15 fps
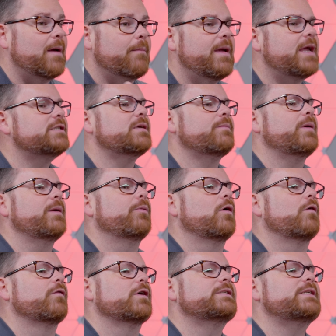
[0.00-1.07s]
the amazing people
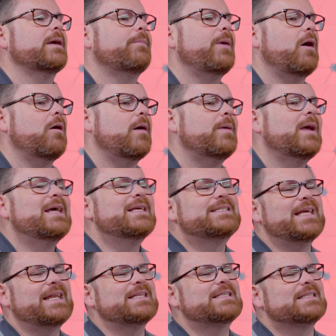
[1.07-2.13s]
over at TechPowerUp
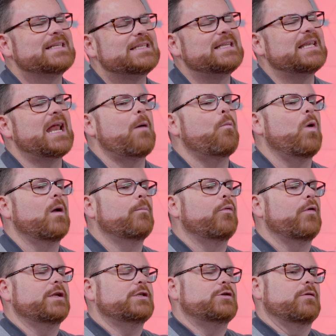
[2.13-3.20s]
said it's listed at one
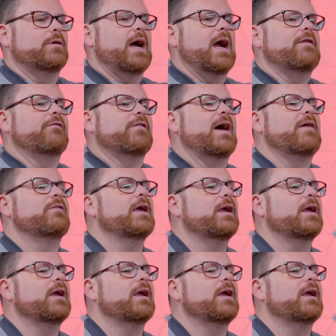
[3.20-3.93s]
point two nine five